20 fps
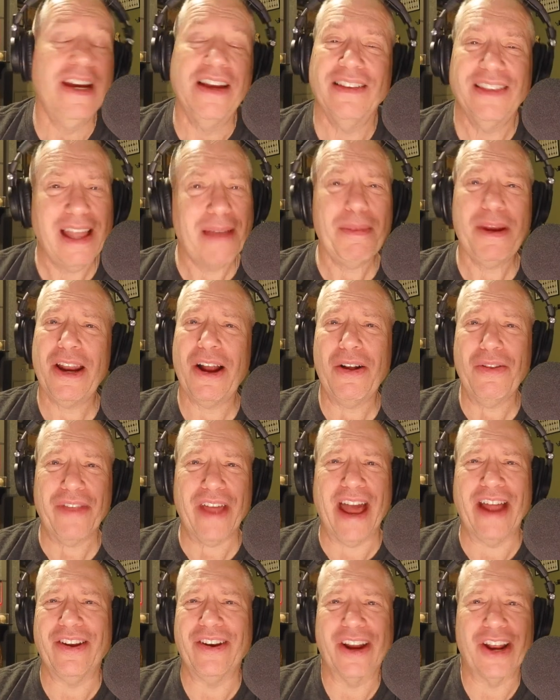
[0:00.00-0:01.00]
Let me know
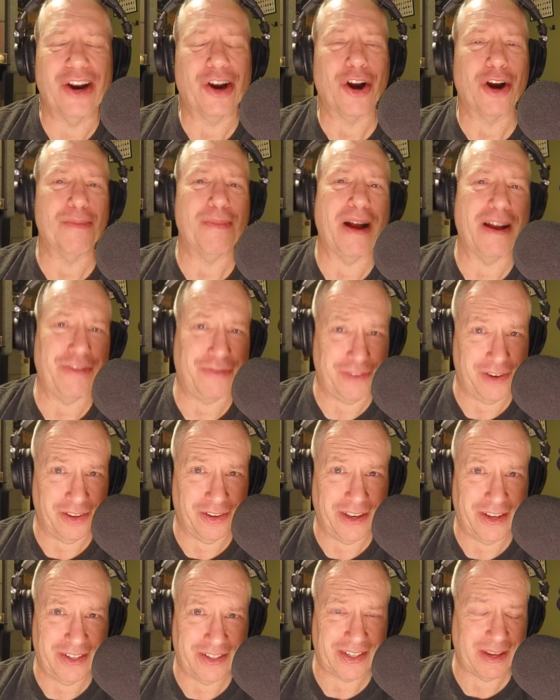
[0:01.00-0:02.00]
that. You're not going to hurt my
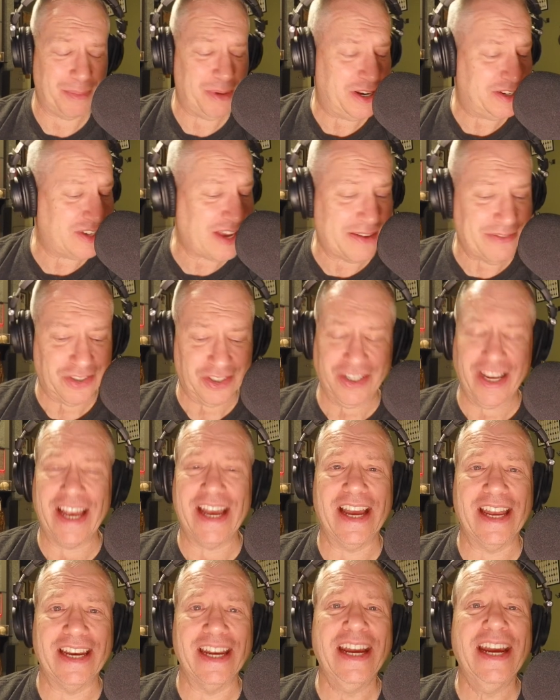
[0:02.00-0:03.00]
feelings. I mean, as I've
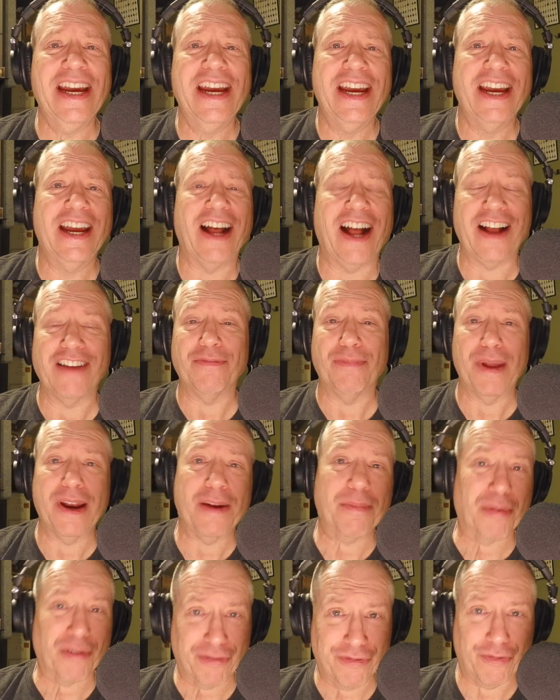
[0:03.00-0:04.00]
said, I've been
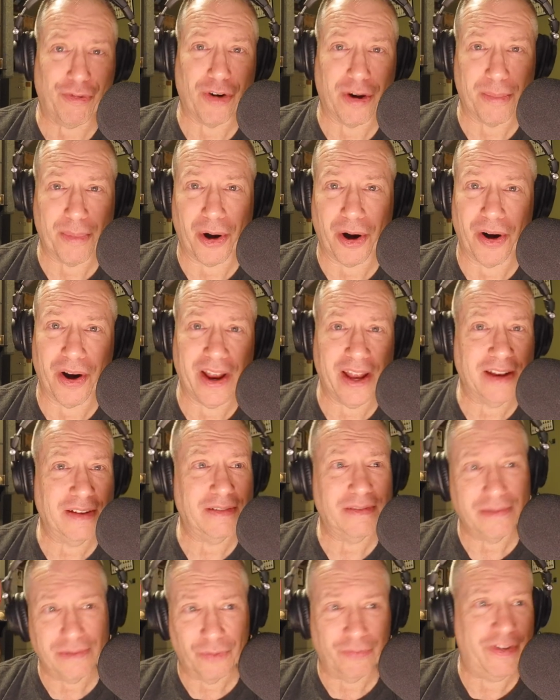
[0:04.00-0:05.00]
a performer
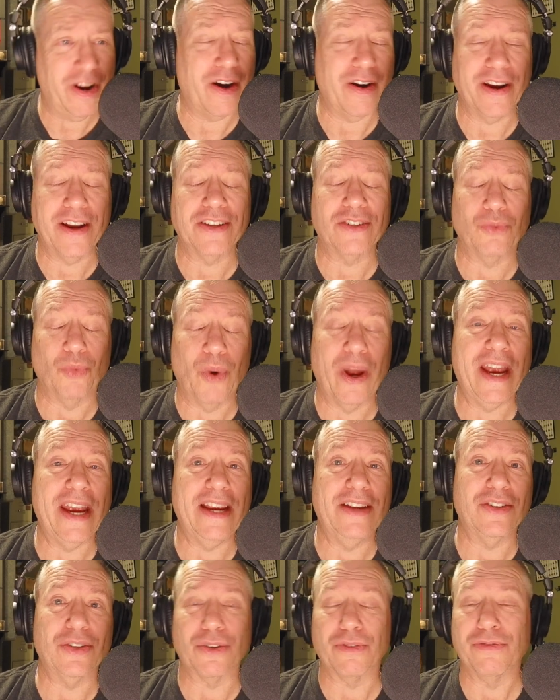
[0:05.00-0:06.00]
in various
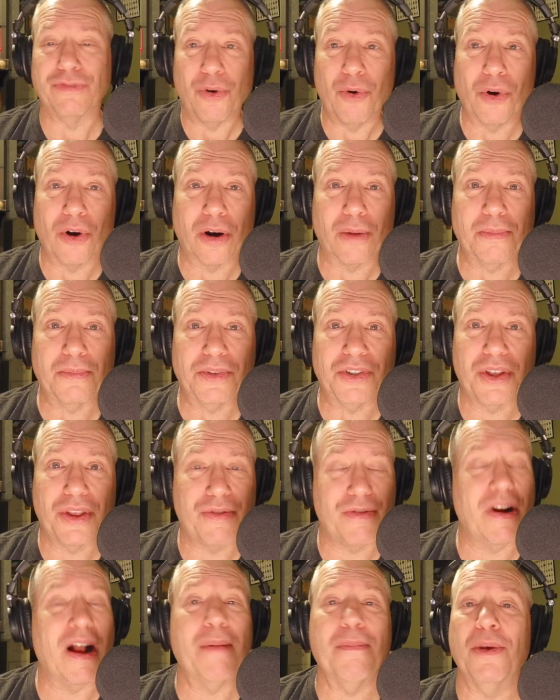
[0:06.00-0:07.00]
ways or forms
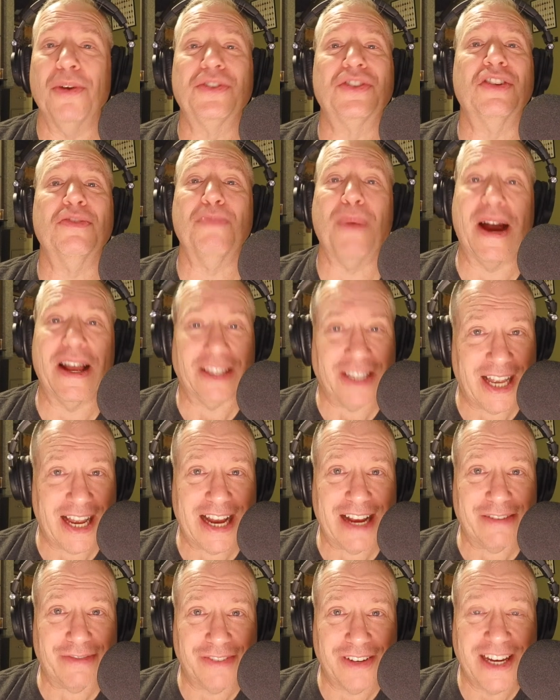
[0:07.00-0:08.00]
throughout most of my
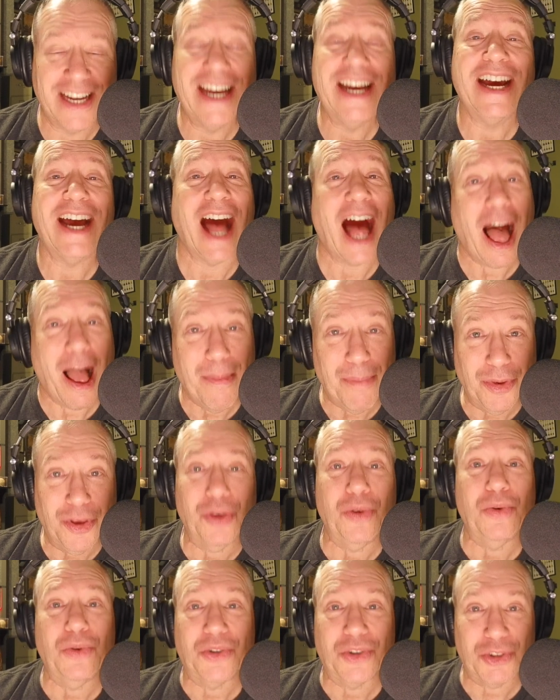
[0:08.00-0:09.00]
life. I'm
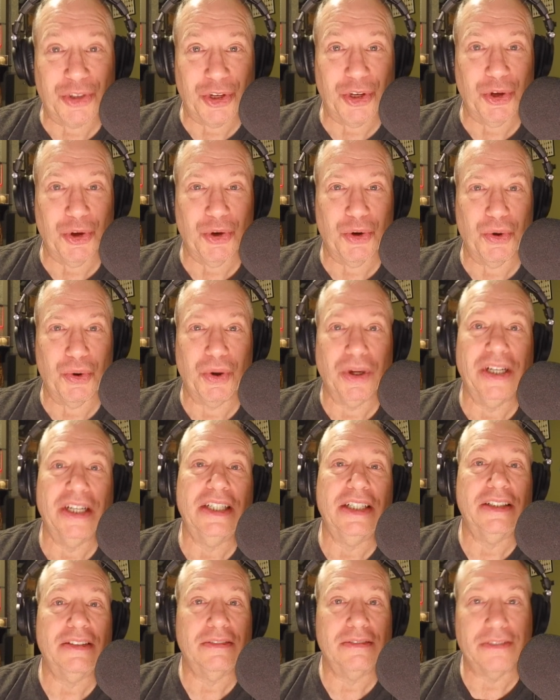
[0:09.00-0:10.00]
used to
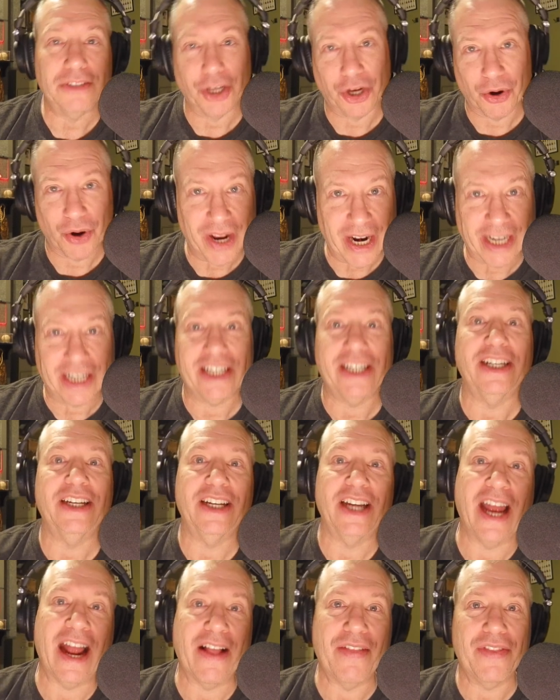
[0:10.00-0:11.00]
the critic
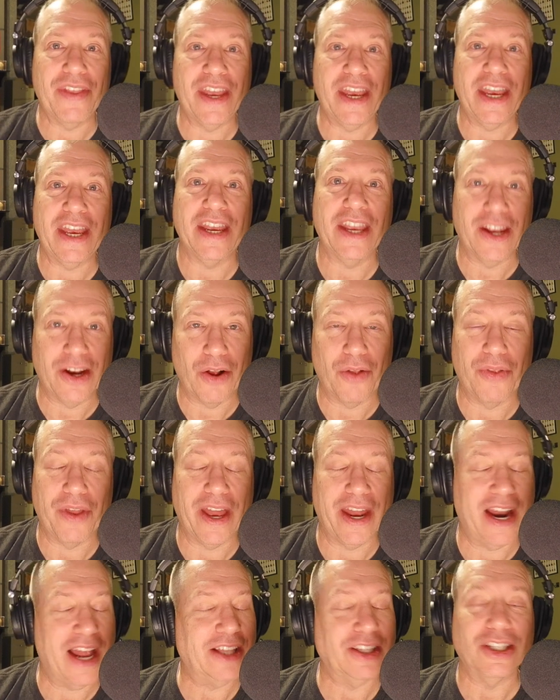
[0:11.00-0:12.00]
and
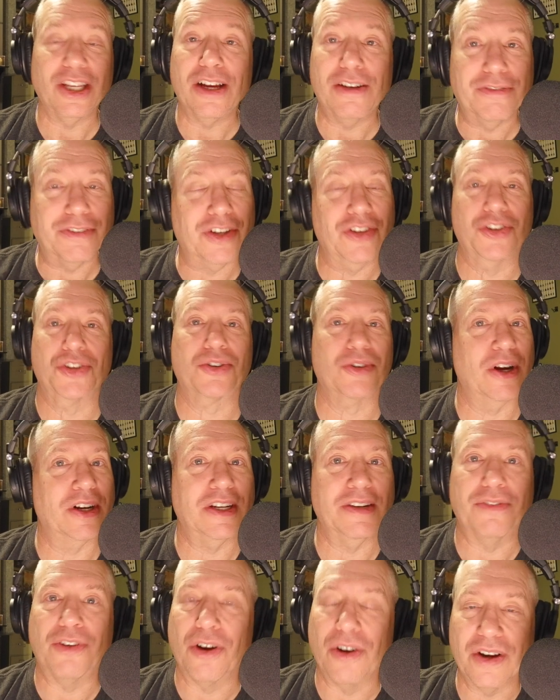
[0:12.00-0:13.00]
and I love
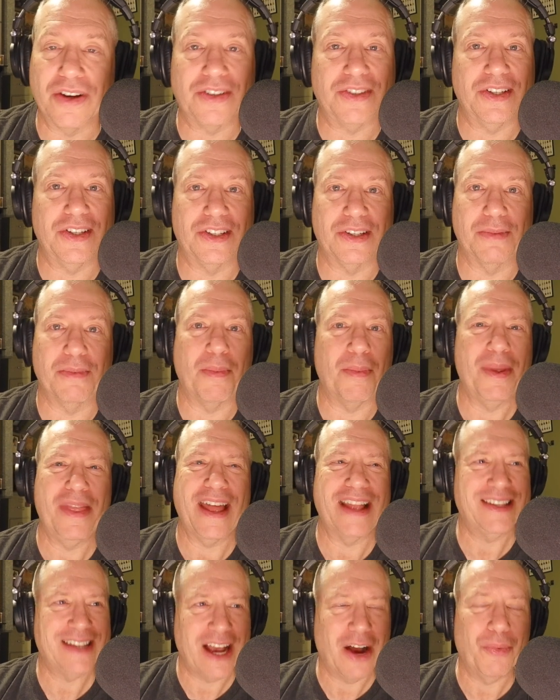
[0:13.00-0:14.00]
constructive criticism. I mean,
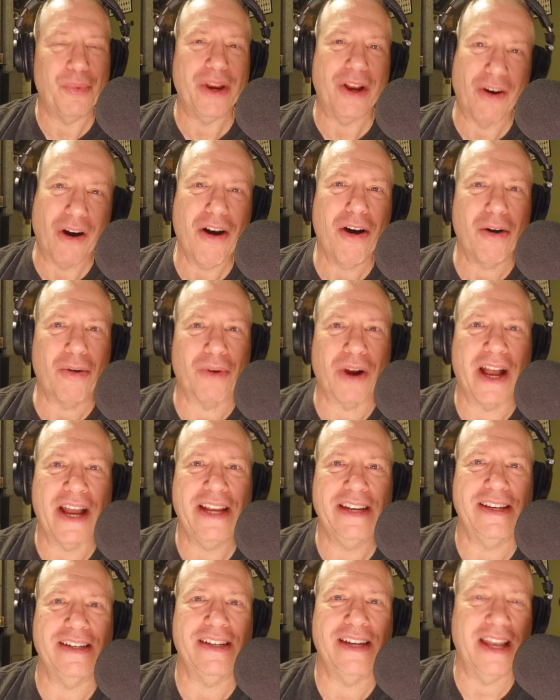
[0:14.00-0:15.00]
that's how we grow,
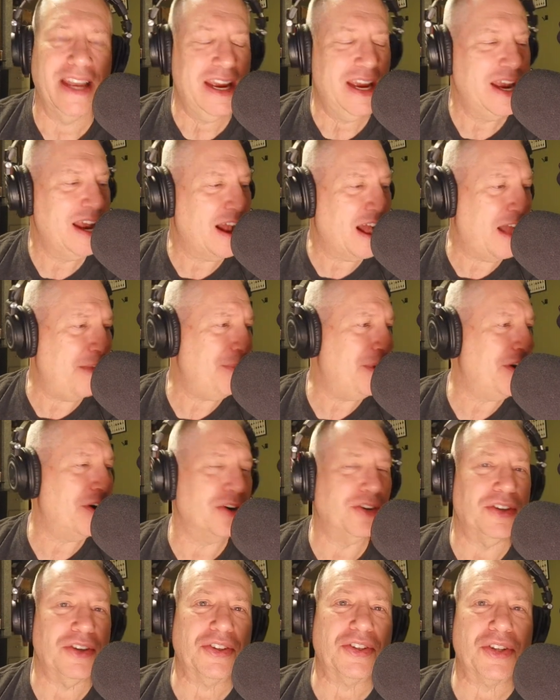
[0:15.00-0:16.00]
right? And I'm
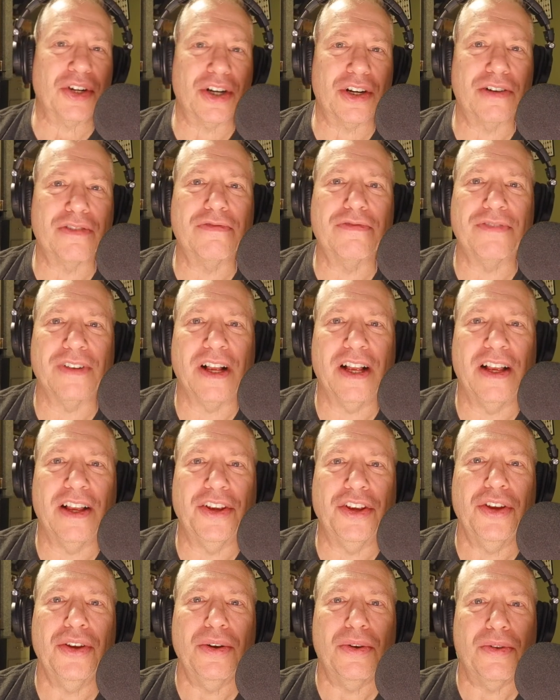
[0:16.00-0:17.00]
here to serve
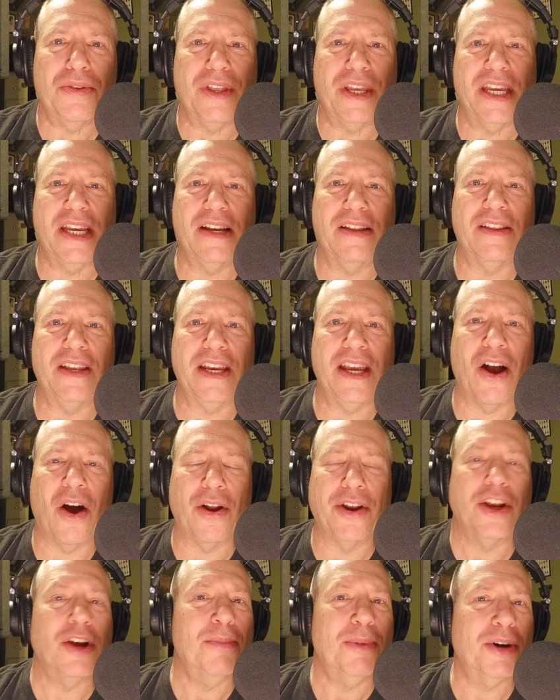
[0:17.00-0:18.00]
you, the
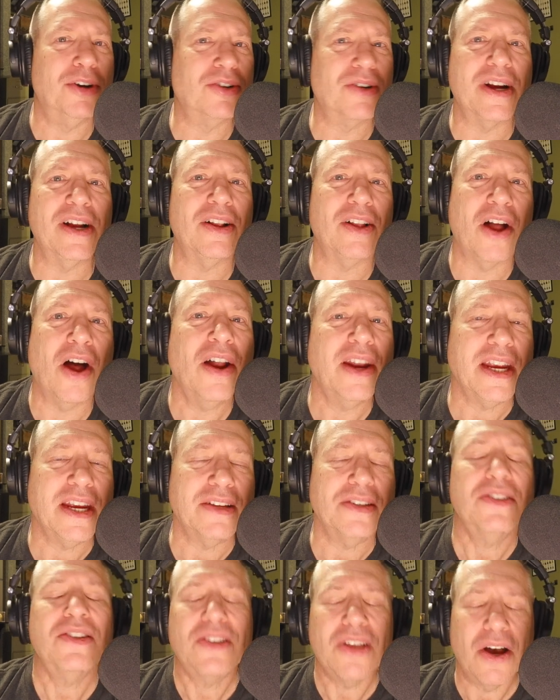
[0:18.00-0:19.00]
Audiobook Trail
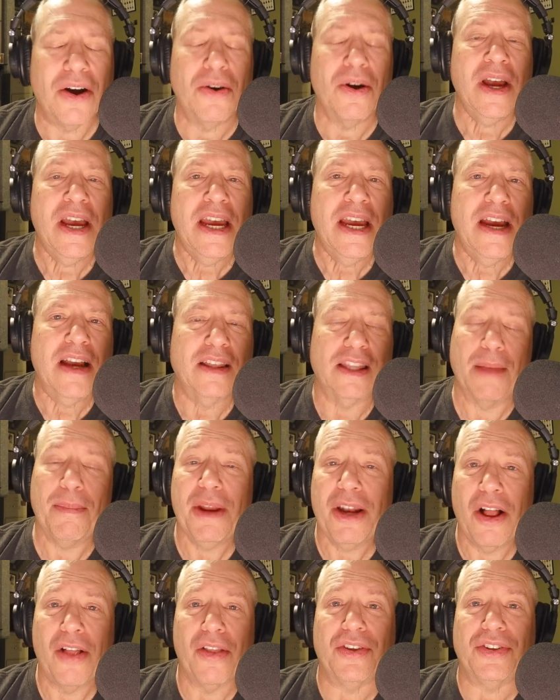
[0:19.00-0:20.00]
audience. So let
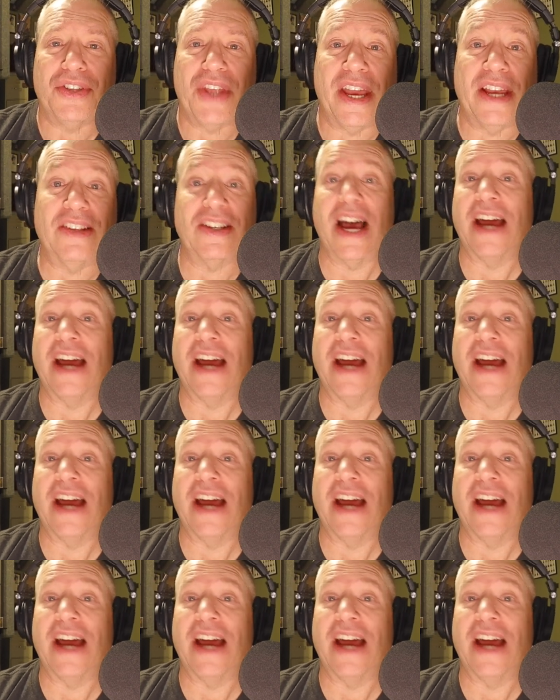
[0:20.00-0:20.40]
me know those things.